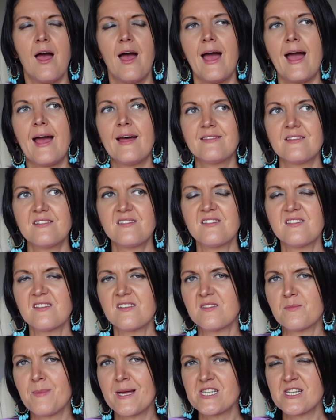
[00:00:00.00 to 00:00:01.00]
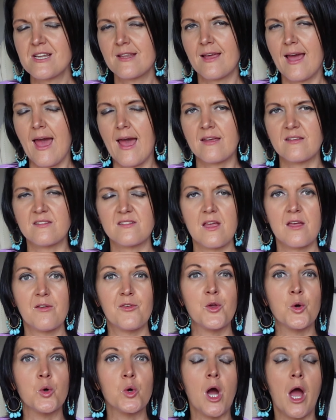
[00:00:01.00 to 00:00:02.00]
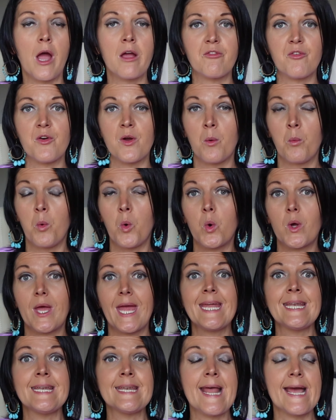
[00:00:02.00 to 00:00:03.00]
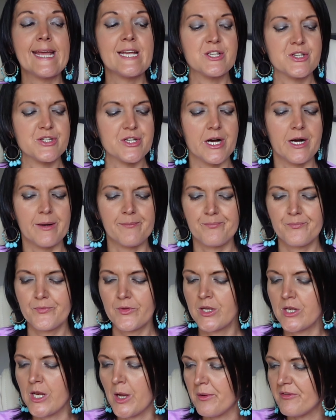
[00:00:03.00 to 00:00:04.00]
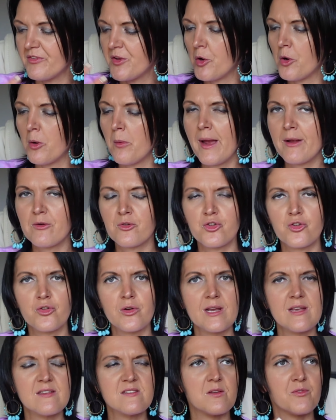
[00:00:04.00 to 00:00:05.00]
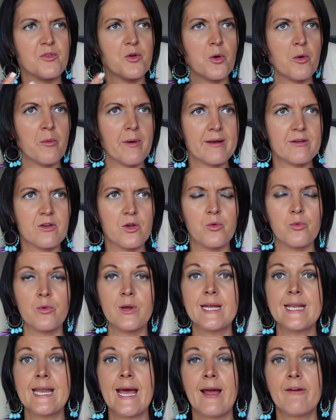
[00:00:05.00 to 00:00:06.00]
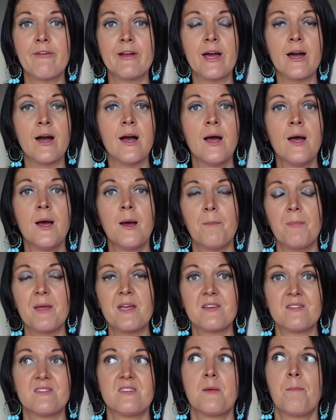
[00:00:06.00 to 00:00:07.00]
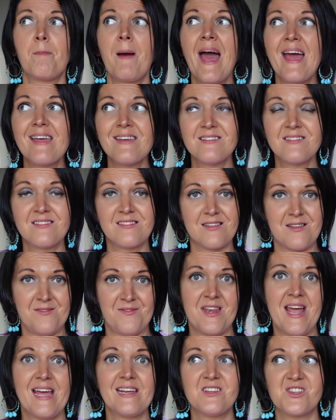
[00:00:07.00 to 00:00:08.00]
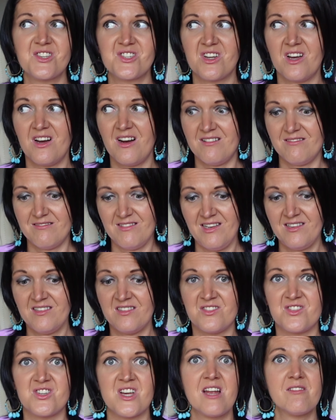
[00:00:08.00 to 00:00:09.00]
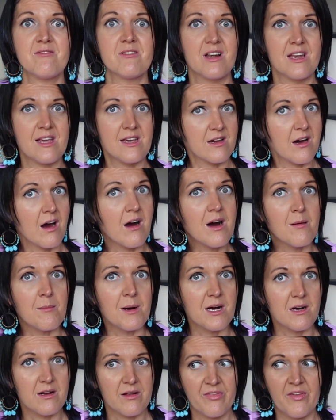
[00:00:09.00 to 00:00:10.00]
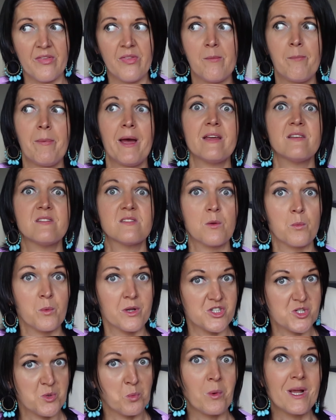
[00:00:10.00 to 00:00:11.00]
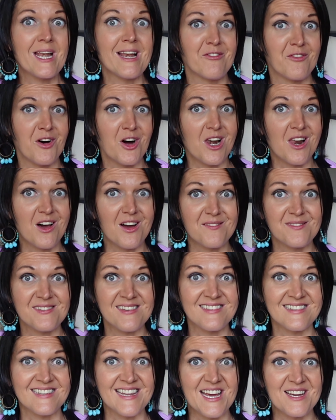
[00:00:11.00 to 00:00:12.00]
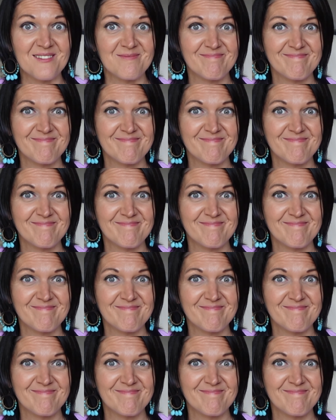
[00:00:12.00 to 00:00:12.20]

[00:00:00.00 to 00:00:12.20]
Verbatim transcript: And this is especially the case if you're going for a walk in nature. You know, if you're around trees, if you're around a green area, because the pace of nature is generally calmer than the pace at which we live our lives, isn't it?